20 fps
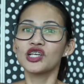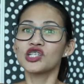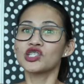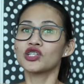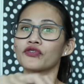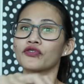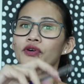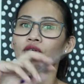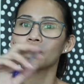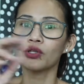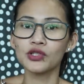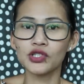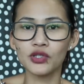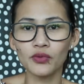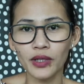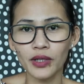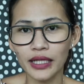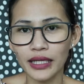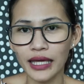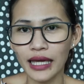So for those
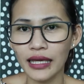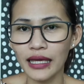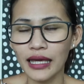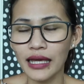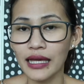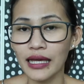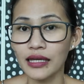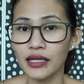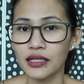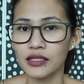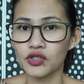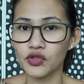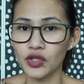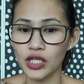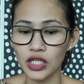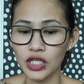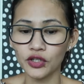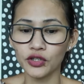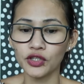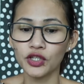who want to get ink, it's
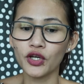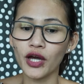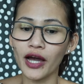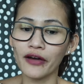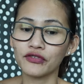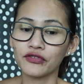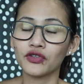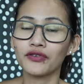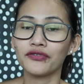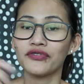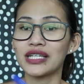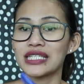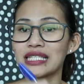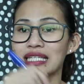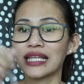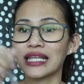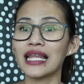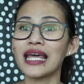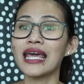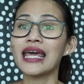really good. You have to
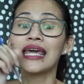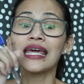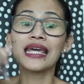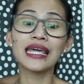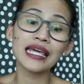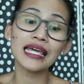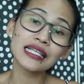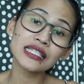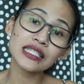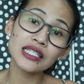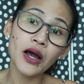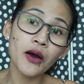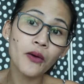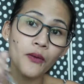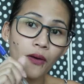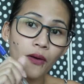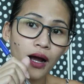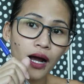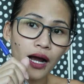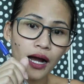visit his
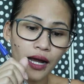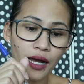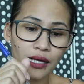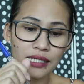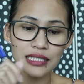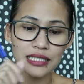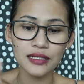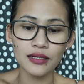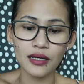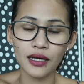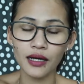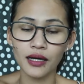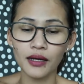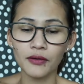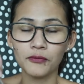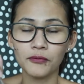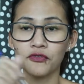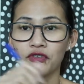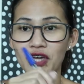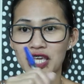
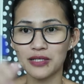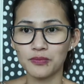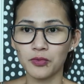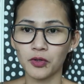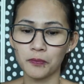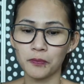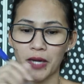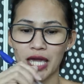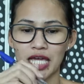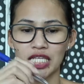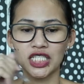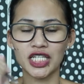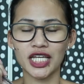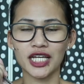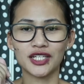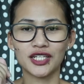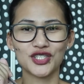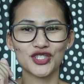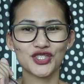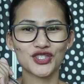Facebook page
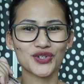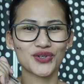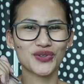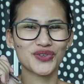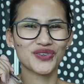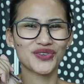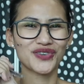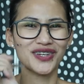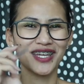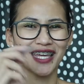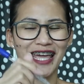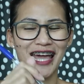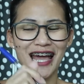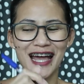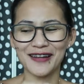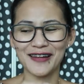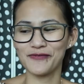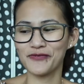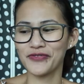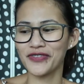here. So yeah.